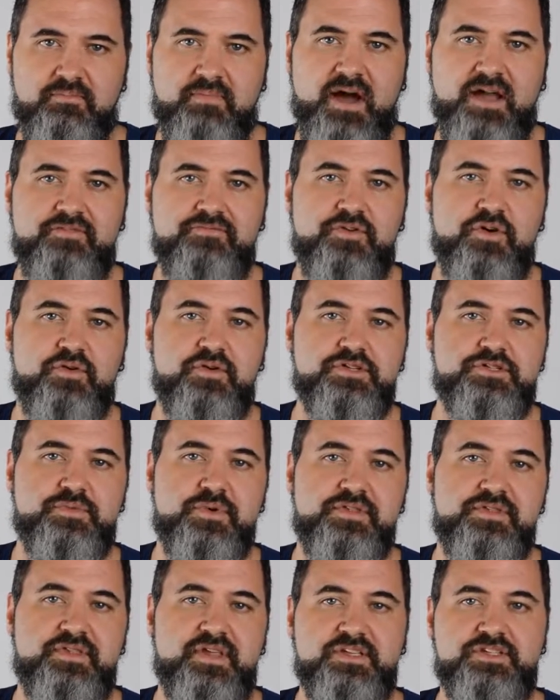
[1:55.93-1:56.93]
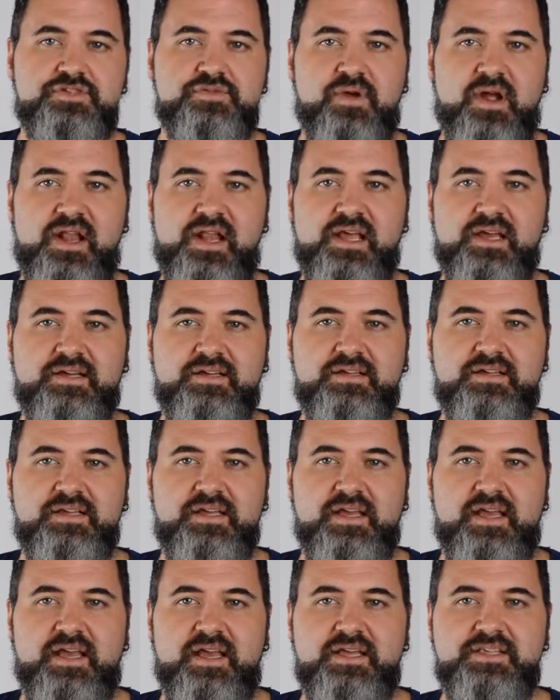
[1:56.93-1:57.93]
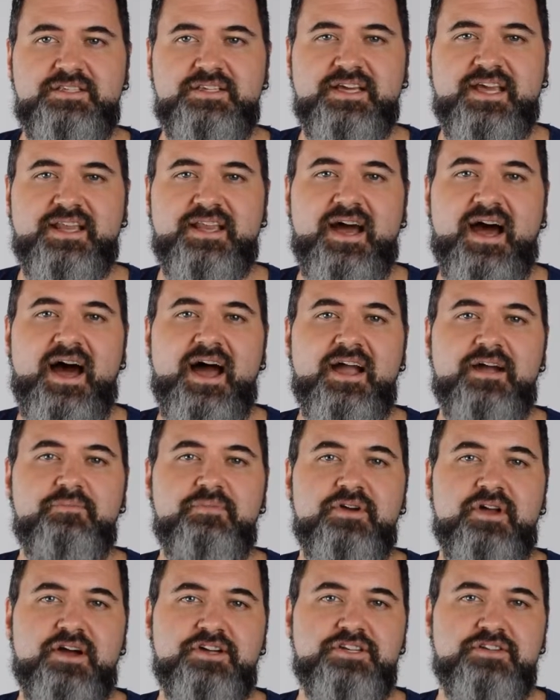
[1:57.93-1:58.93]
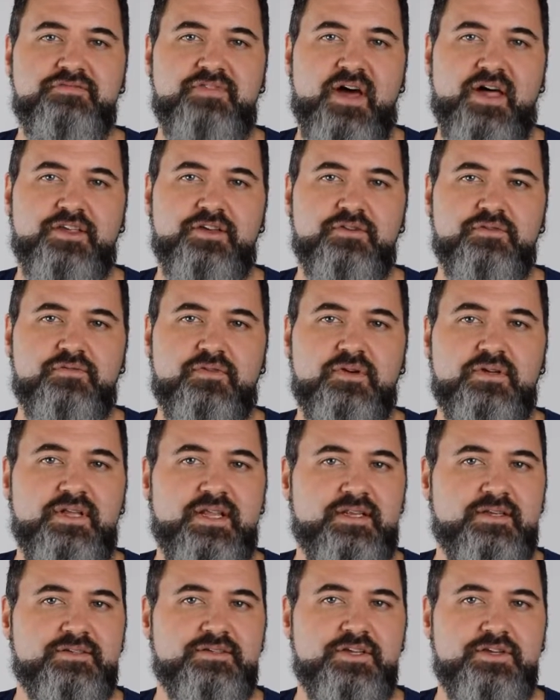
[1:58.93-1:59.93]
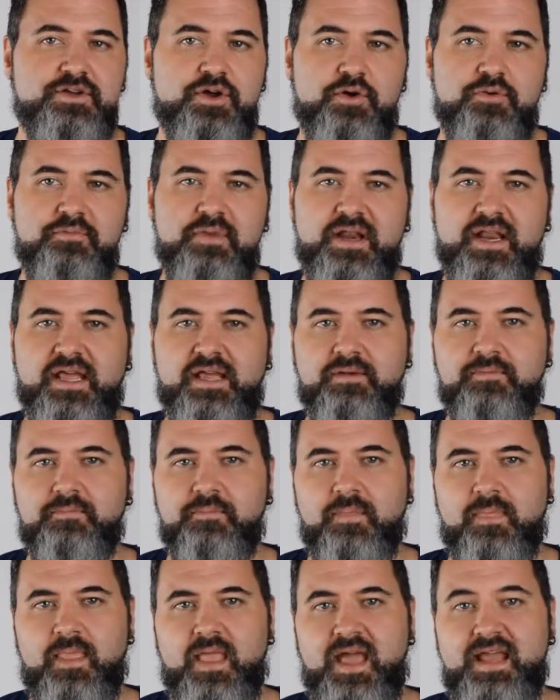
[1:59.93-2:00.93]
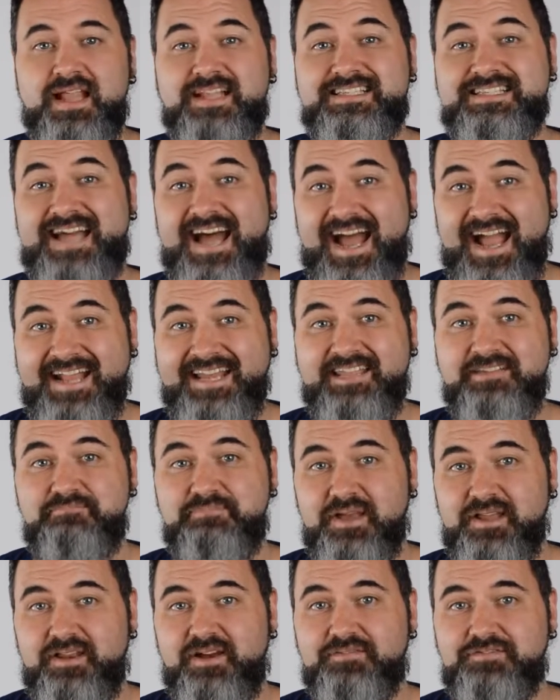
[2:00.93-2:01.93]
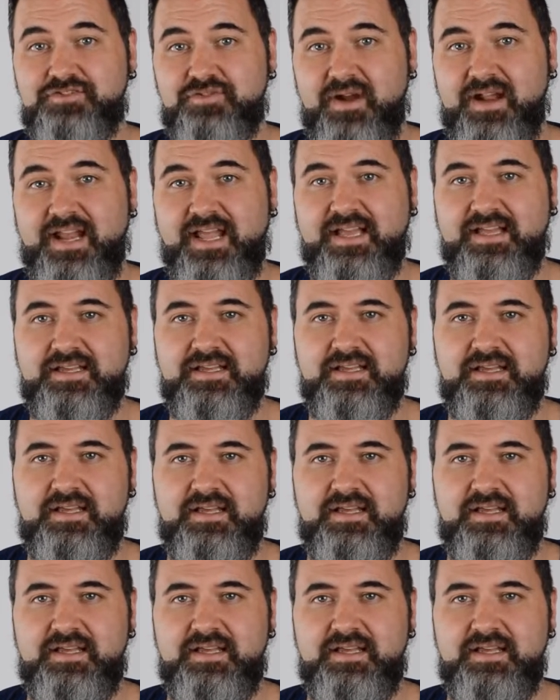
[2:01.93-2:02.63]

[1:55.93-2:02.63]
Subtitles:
My focus with this training is to get a higher production value for little to no money, and a tiny bit of training.